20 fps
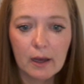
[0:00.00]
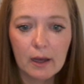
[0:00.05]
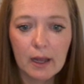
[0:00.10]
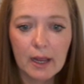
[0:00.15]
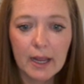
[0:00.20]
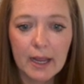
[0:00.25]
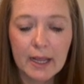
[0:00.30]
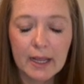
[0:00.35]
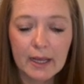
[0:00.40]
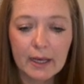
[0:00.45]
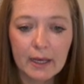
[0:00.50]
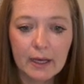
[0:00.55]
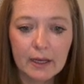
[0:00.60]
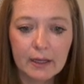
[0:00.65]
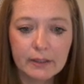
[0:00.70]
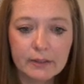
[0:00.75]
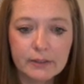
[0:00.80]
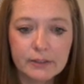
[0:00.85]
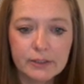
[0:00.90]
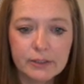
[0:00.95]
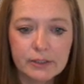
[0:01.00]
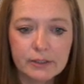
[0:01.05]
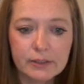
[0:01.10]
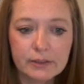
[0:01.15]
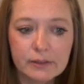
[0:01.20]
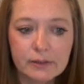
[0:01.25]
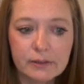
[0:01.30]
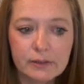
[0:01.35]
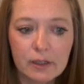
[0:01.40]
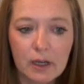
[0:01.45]
And
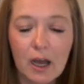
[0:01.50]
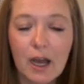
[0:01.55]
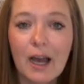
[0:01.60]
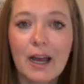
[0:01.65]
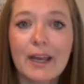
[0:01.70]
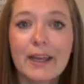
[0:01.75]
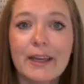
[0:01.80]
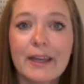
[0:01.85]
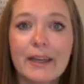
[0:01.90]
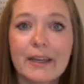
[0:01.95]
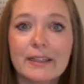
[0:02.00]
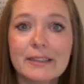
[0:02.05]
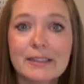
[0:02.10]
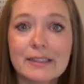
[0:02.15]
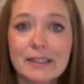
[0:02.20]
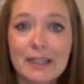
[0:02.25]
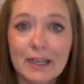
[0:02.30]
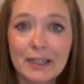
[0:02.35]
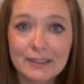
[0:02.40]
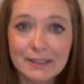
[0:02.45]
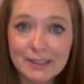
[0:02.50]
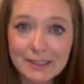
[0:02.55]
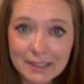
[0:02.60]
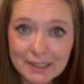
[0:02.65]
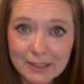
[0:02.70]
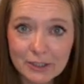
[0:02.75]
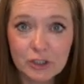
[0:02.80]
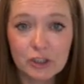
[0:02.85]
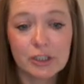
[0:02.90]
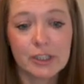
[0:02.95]
I had
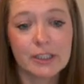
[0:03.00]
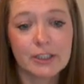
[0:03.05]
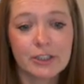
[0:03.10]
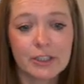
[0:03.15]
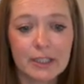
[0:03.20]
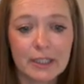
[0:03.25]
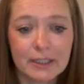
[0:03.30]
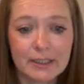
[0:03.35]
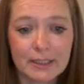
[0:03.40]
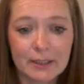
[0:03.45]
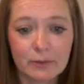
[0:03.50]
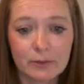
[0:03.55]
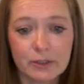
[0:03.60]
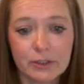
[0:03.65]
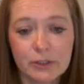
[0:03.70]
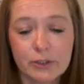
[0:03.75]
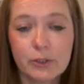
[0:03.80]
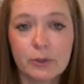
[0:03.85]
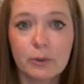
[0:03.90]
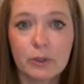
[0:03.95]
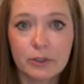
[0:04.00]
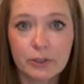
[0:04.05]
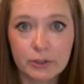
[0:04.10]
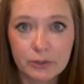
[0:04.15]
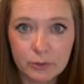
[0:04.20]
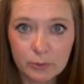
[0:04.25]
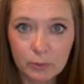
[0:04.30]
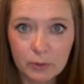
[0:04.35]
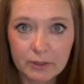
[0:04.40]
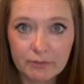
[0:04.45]
since changed that down to
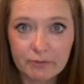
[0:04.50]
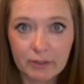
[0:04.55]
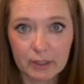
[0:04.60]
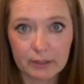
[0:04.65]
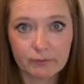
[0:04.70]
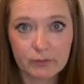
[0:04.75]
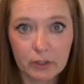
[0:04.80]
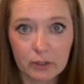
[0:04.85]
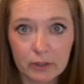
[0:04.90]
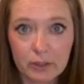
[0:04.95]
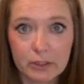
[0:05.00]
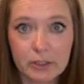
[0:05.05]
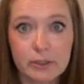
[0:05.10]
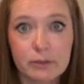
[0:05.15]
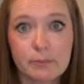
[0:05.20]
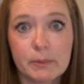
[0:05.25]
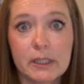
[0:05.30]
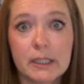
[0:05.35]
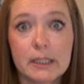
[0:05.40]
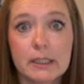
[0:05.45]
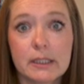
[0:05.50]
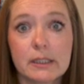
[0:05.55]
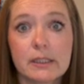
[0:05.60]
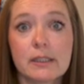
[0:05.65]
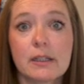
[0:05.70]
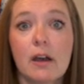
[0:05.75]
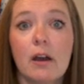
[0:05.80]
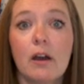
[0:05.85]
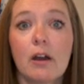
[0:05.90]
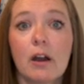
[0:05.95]
$225 because
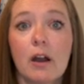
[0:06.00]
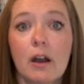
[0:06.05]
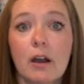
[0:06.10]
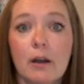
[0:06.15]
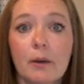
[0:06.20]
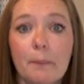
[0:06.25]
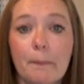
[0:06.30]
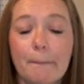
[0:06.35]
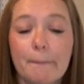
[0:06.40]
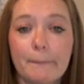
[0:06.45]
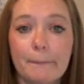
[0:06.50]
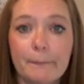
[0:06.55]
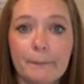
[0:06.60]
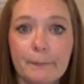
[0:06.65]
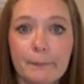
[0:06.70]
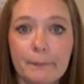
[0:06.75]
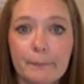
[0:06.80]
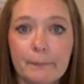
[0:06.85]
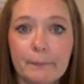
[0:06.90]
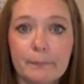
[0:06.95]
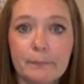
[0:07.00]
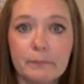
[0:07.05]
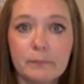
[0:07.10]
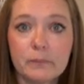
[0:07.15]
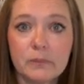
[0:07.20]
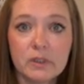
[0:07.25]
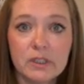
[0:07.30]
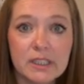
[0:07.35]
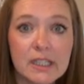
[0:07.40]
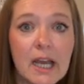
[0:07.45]
our
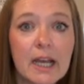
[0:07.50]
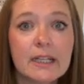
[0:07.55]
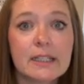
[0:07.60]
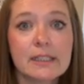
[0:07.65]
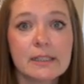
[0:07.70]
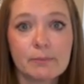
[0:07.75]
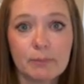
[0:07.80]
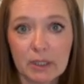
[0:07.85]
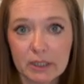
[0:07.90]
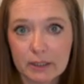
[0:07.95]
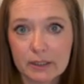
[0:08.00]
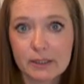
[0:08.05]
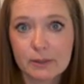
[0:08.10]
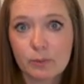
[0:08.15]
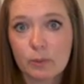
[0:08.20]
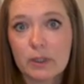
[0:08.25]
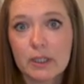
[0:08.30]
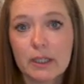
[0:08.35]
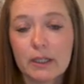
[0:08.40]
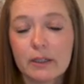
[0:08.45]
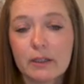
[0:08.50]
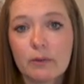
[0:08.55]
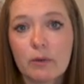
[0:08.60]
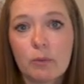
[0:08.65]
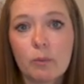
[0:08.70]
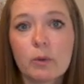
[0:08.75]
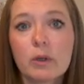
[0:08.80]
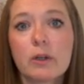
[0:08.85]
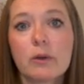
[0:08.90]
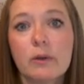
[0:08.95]
next month is when
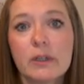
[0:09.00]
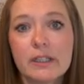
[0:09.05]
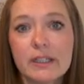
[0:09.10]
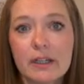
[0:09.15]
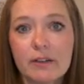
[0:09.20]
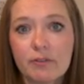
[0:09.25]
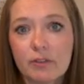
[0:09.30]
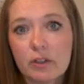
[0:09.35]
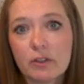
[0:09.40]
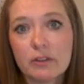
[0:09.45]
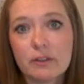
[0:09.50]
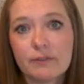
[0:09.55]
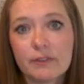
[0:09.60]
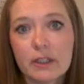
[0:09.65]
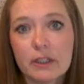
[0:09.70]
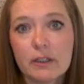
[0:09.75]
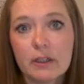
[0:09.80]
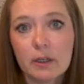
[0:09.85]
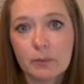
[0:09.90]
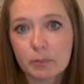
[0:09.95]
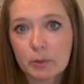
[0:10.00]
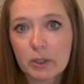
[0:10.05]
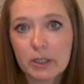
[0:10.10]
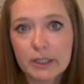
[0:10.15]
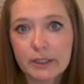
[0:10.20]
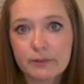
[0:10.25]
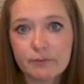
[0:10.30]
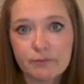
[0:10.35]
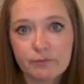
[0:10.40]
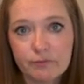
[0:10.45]
we're going to have all of the
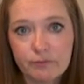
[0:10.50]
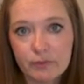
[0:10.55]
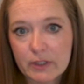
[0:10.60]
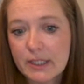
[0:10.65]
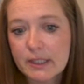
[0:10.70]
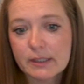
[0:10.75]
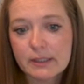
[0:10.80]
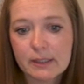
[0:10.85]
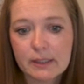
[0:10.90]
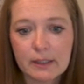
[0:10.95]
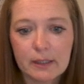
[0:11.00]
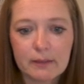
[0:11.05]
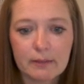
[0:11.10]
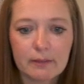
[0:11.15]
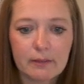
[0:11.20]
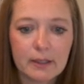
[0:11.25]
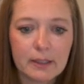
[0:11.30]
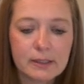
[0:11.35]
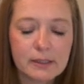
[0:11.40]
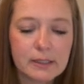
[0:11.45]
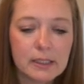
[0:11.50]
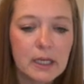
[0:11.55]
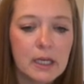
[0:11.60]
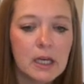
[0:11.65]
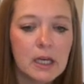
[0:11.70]
upgrade fees and things.